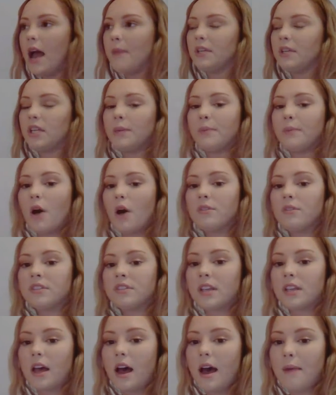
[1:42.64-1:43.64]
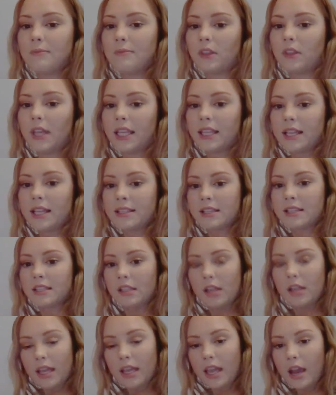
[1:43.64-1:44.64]
I'm going to post the link that says
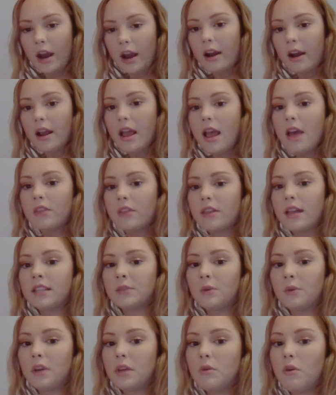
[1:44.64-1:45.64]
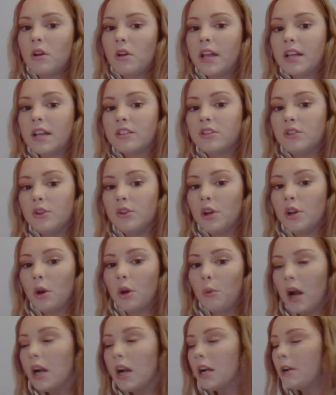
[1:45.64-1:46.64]
click here. That's where you will click to do
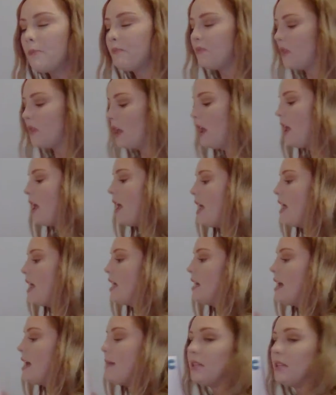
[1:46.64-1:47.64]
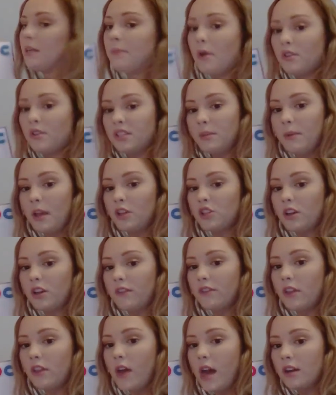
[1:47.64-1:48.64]
your work. And I'm going to post a picture
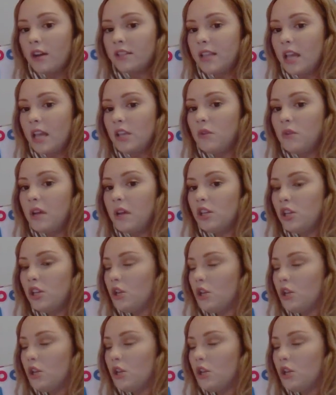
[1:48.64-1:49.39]
of the letters that you can